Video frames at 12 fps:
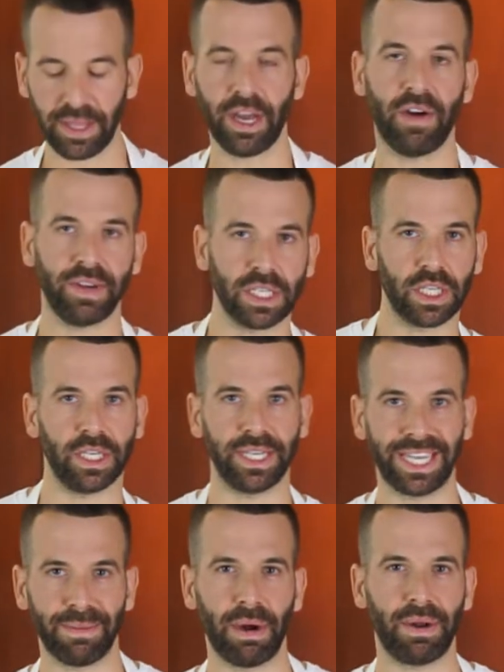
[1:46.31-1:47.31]
In the oven, it's
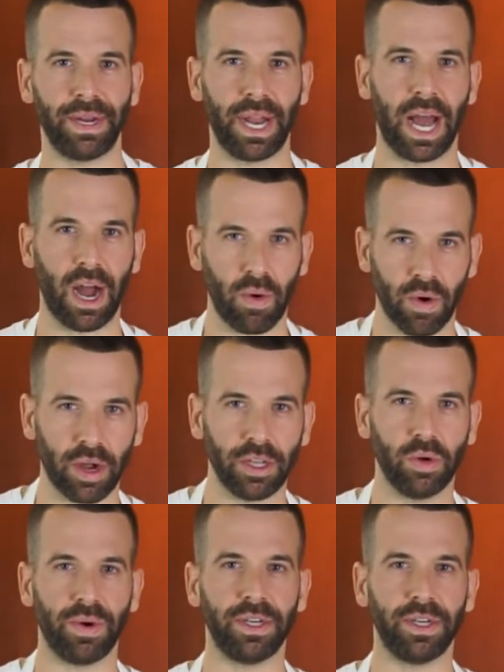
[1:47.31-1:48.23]
gonna take about an hour.